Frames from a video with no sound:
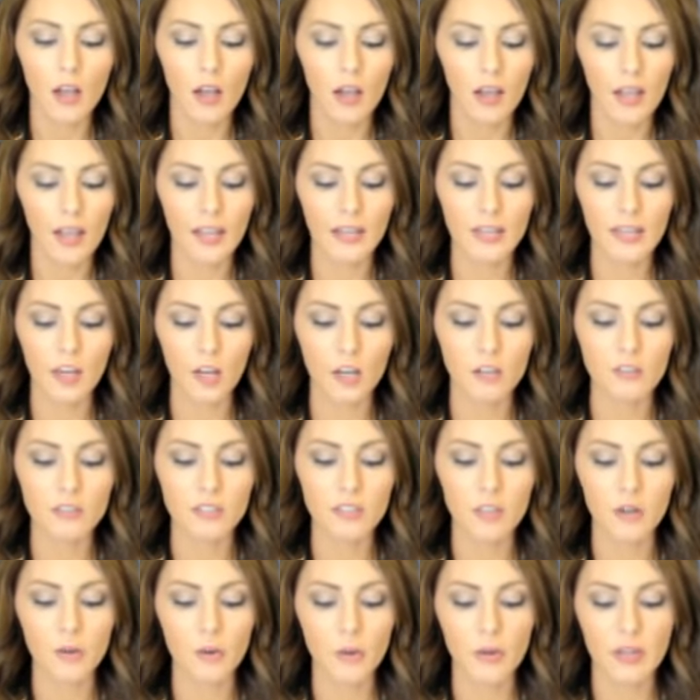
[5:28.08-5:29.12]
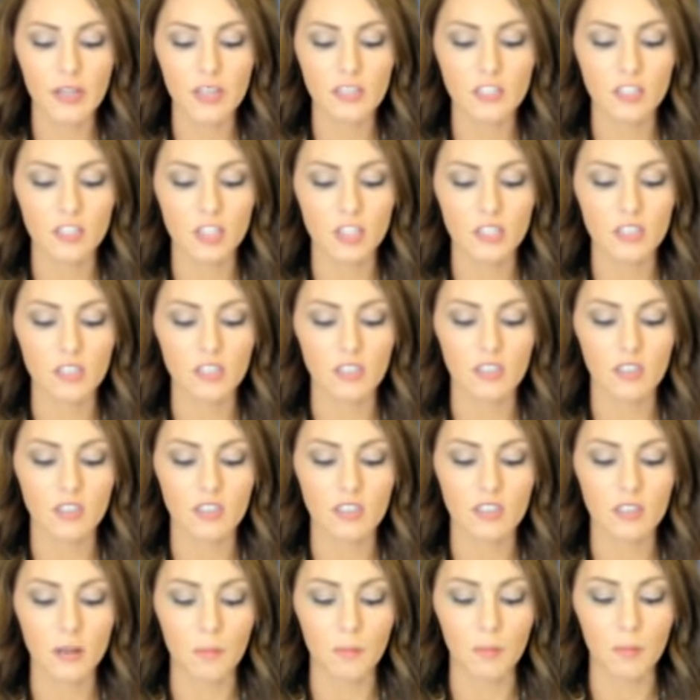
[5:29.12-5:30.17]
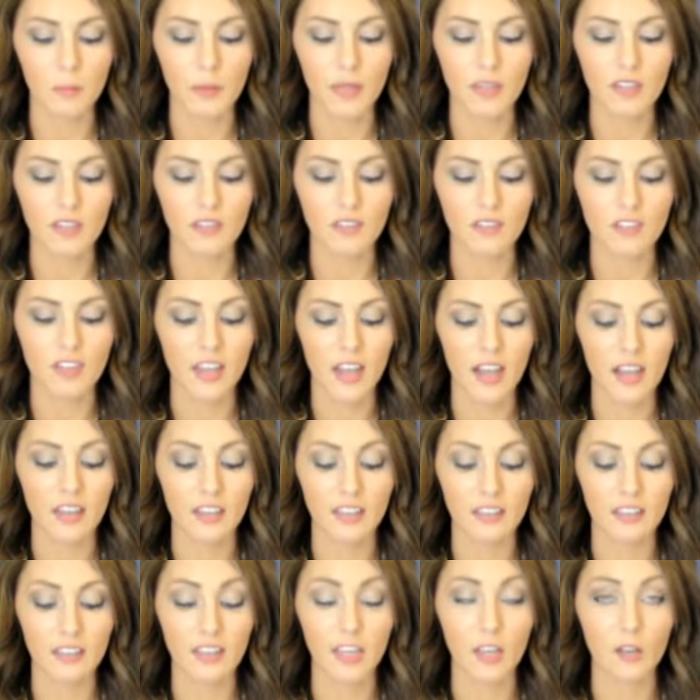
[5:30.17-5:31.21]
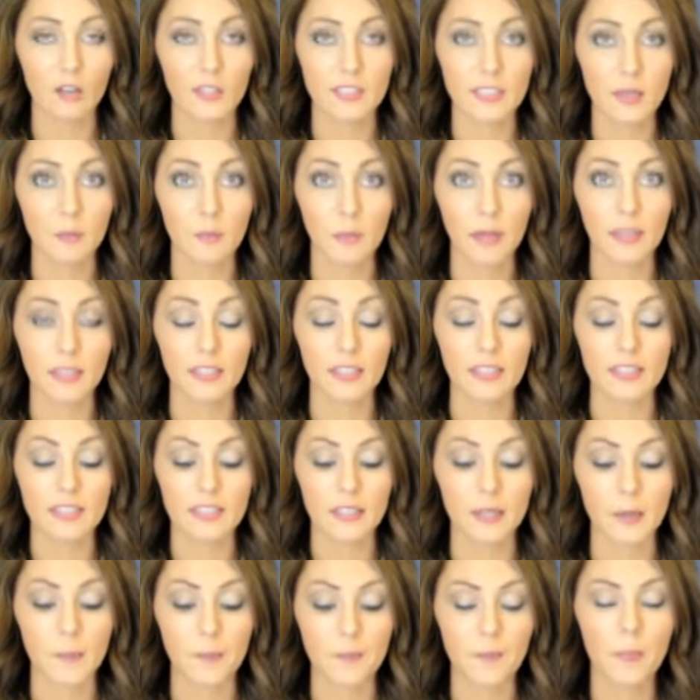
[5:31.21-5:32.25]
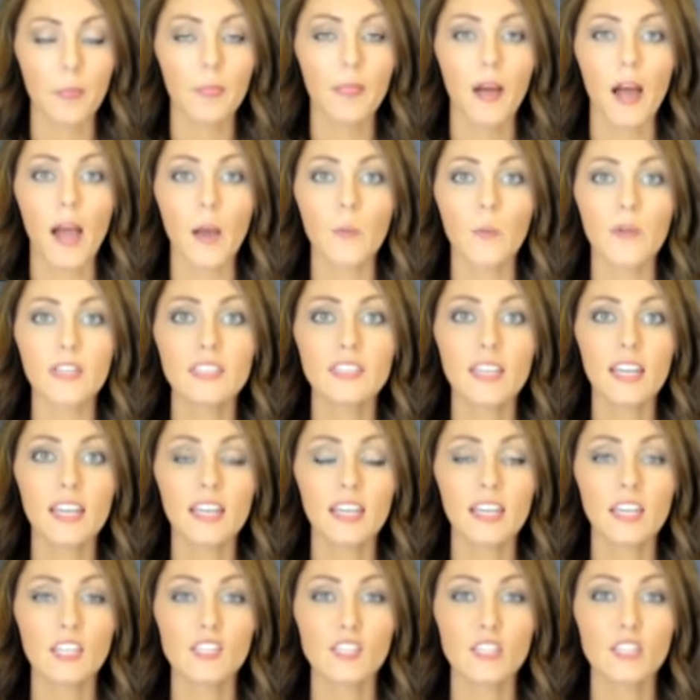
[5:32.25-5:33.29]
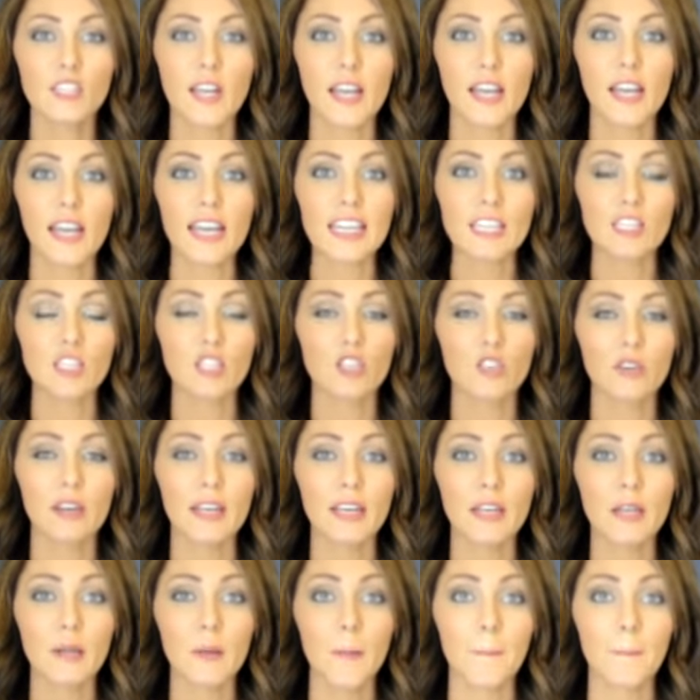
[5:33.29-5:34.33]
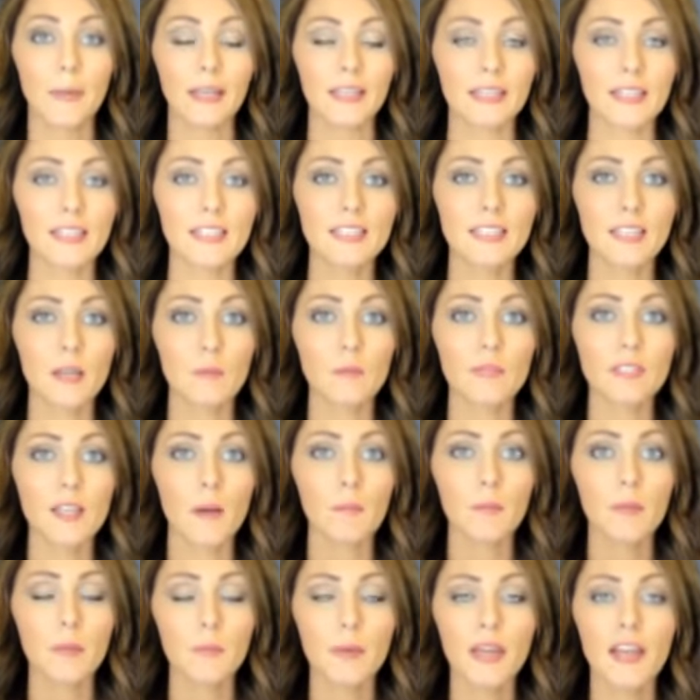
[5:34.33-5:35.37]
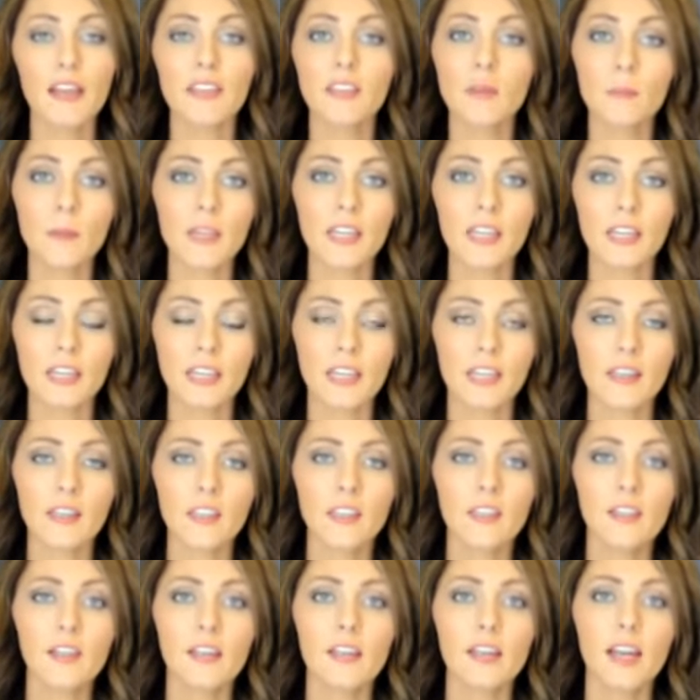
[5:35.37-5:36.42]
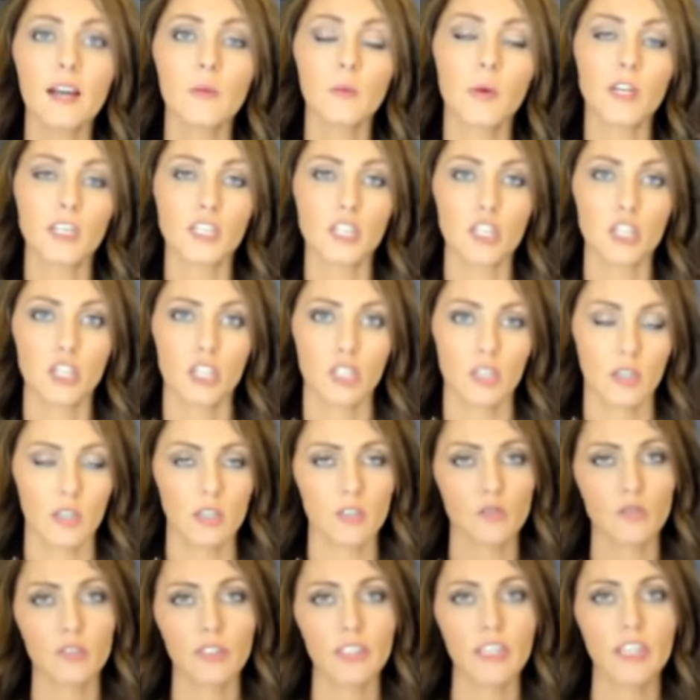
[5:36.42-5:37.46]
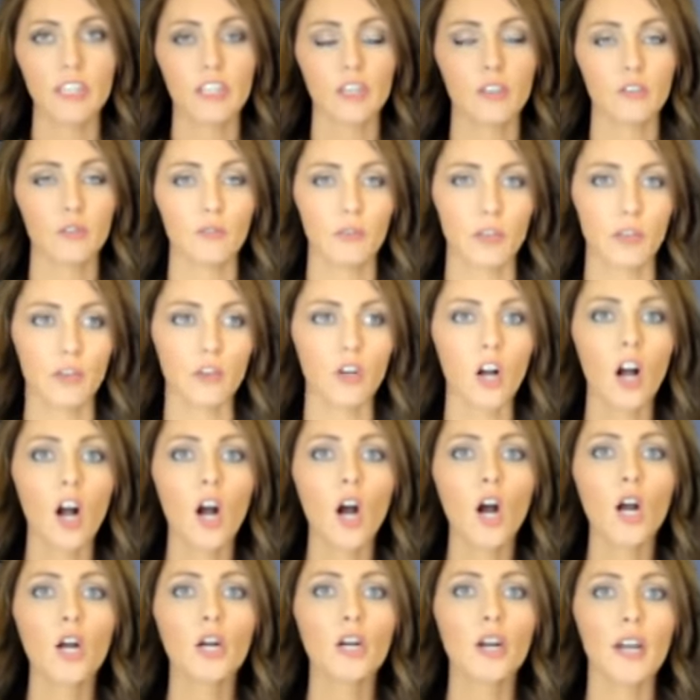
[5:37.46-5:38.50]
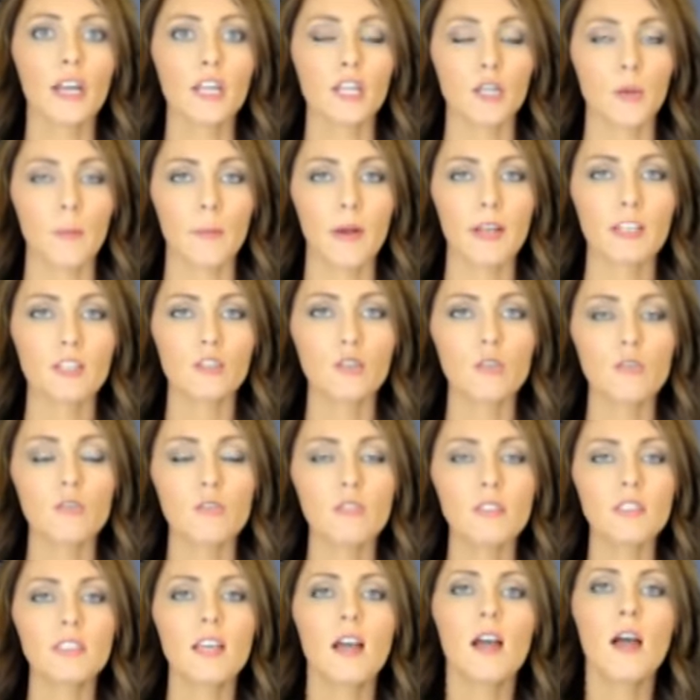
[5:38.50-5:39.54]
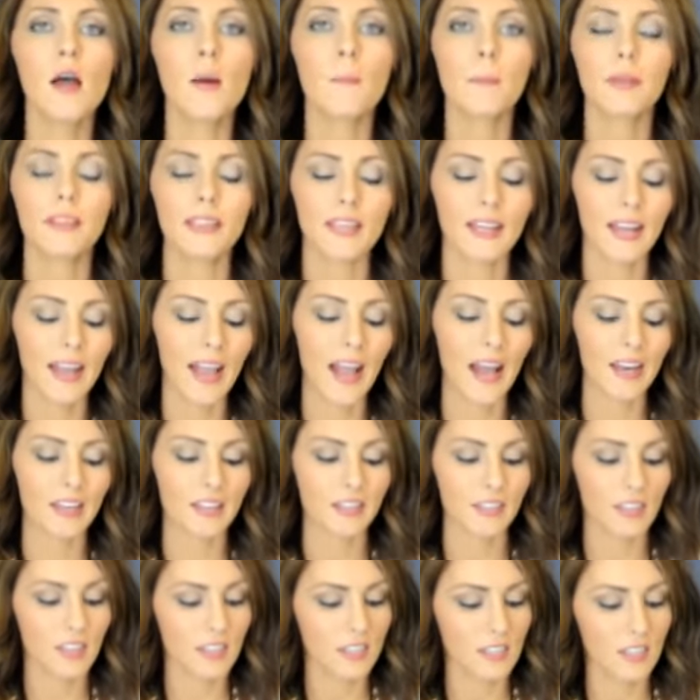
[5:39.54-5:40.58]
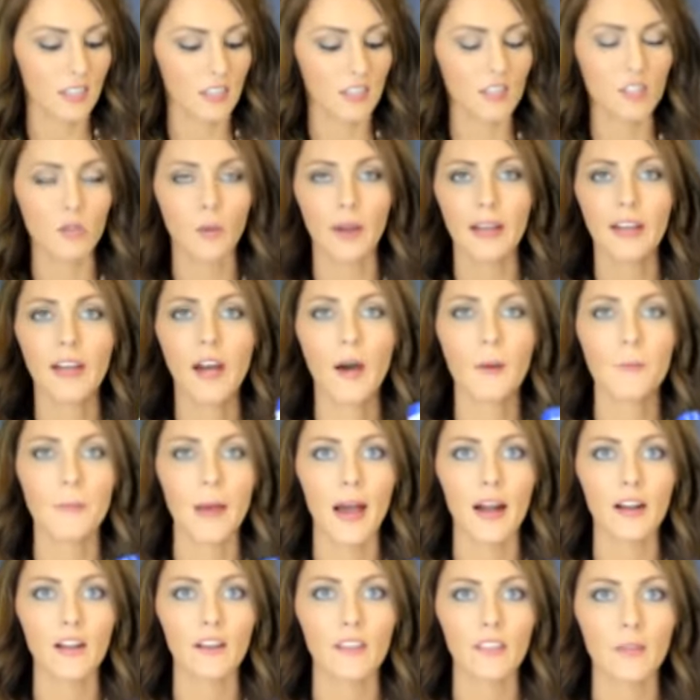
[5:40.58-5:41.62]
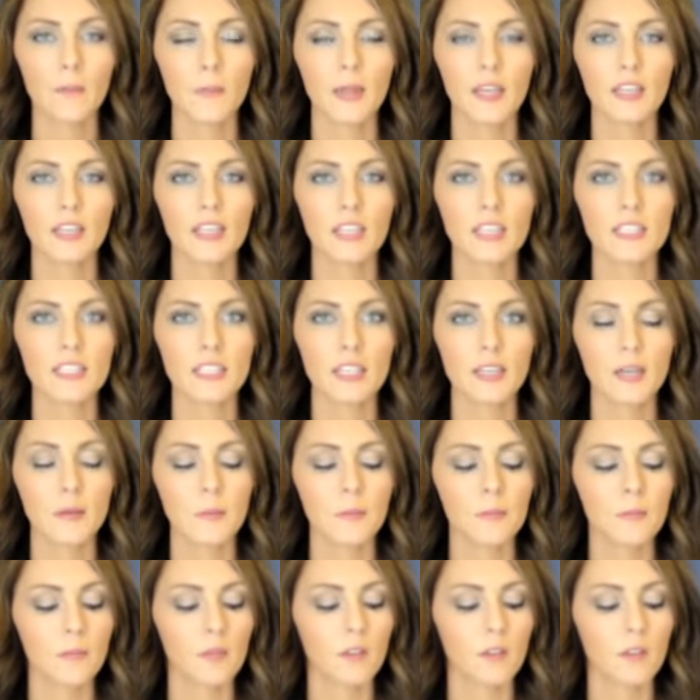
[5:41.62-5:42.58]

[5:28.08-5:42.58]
And it also is just a good supplement to add in the calcium magnesium. I was taking just a straight magnesium supplement in the beginning, which is really good for your heart and your muscles, but then I added this in, so I cut back on the magnesium